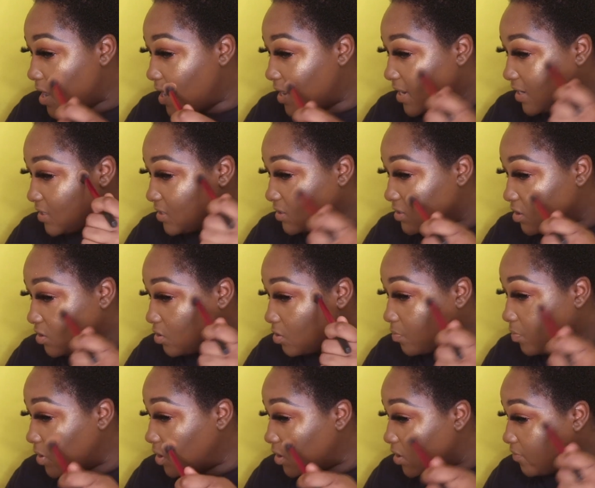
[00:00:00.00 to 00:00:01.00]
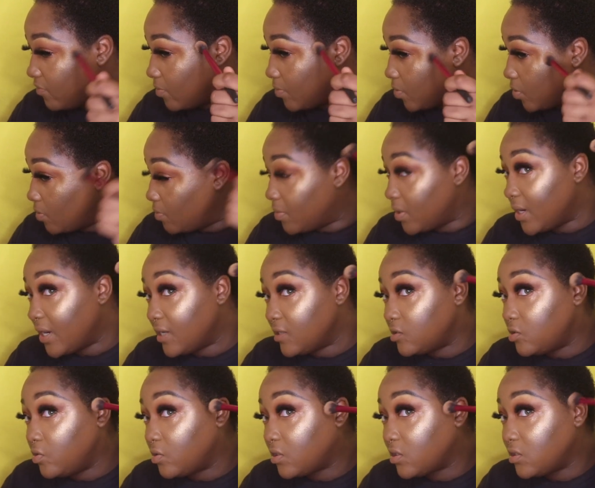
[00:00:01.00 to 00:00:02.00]
And that doesn't look believable. But
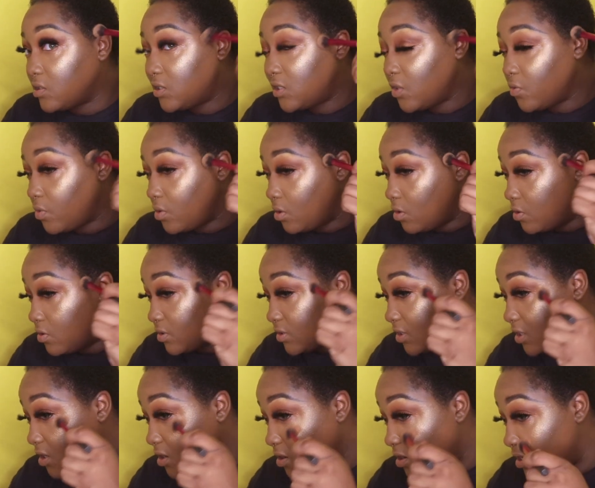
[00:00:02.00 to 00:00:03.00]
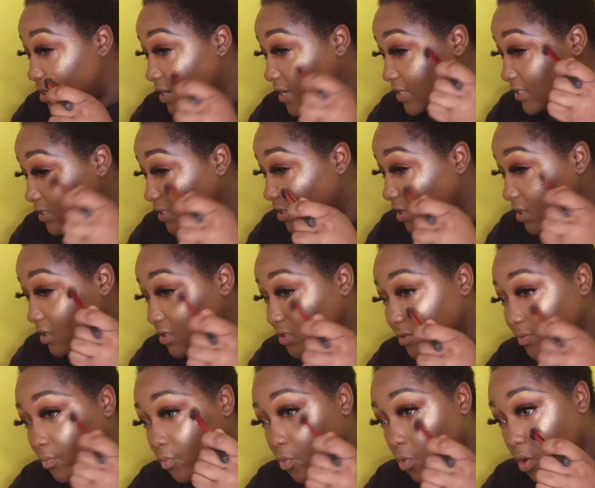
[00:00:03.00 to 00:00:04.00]
as you can see when you use the iridescent,
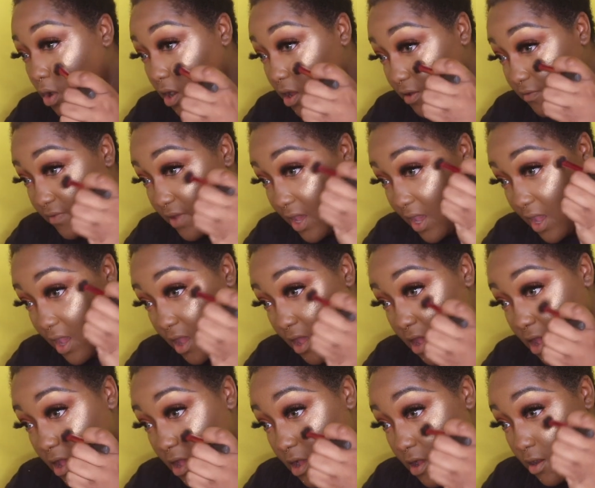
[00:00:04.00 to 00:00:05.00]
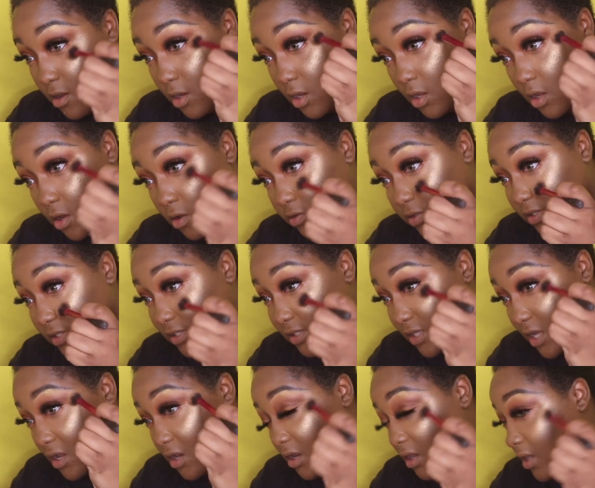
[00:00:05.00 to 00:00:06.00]
it's more of a, you know,
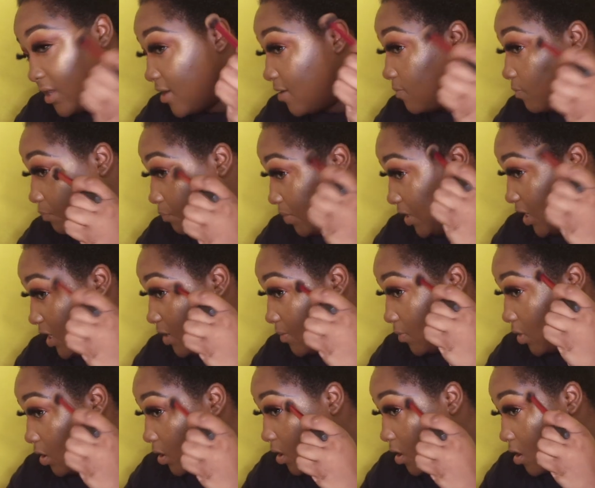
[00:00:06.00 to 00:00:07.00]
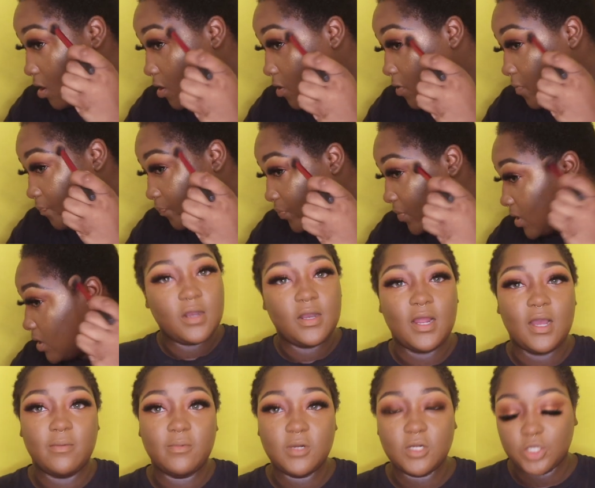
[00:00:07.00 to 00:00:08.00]
sunlit beam glow.
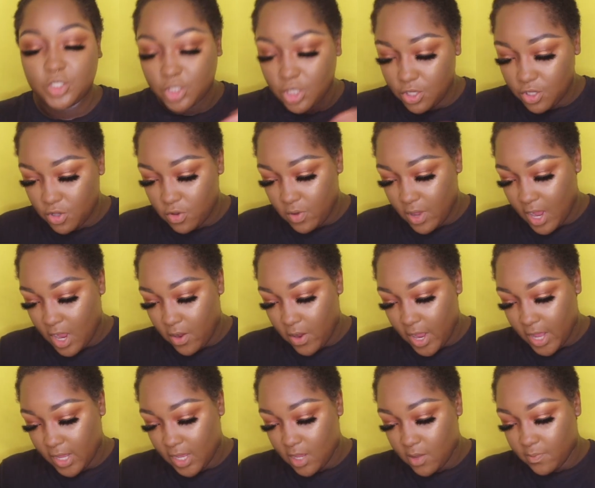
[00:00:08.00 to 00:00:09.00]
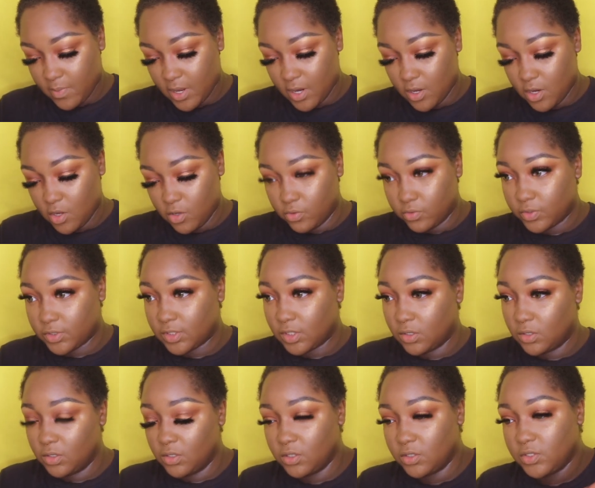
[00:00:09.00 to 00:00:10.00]
Now I'm gonna show you how I get my nose
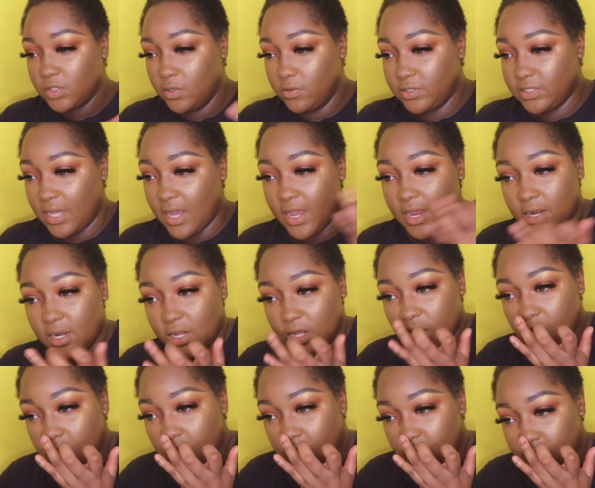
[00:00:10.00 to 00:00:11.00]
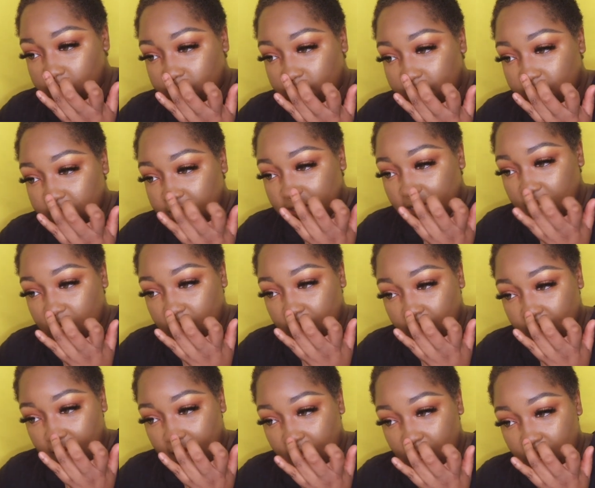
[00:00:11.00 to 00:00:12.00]
to look so tiny. So I'm gonna
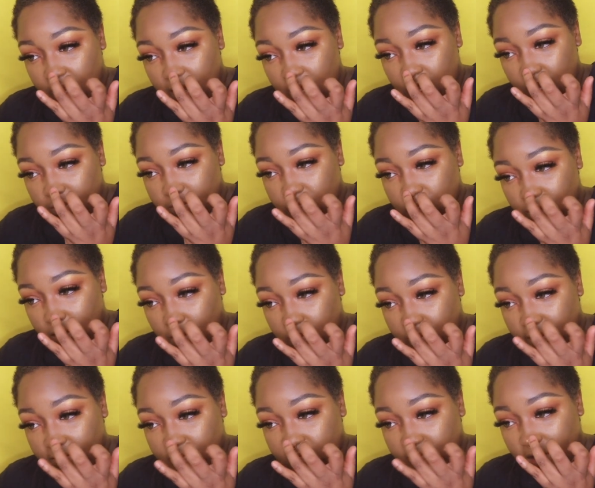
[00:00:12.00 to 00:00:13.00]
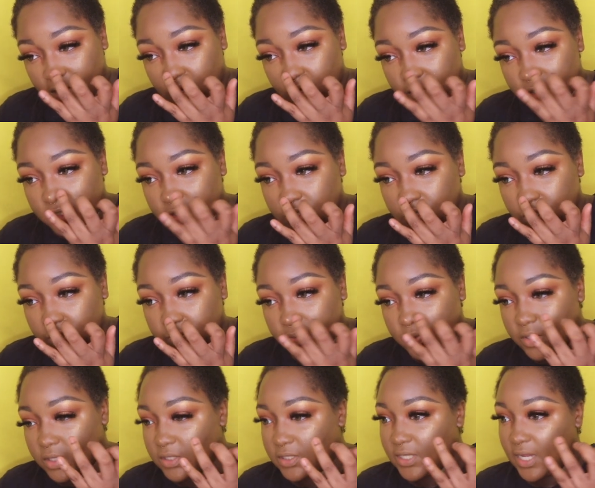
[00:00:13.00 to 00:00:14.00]
take that and I'm just on my fingers, just
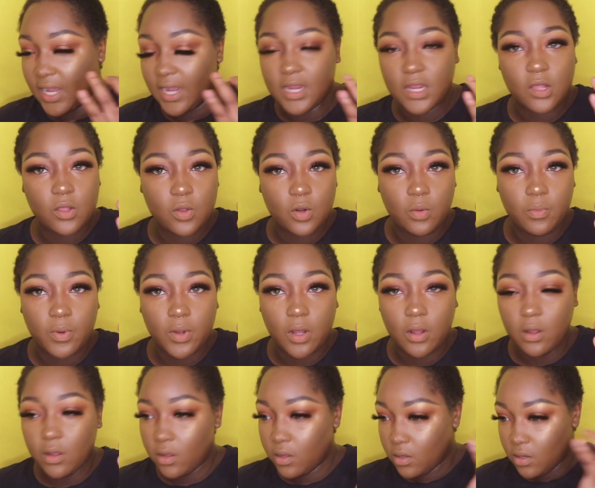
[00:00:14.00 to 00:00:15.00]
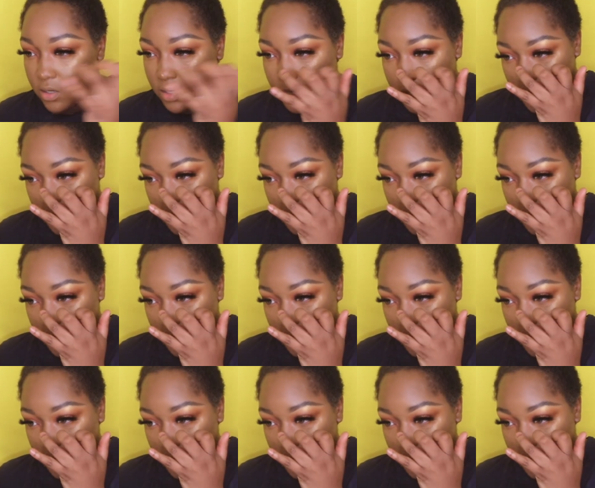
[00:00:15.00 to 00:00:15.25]
put a tiny little ball.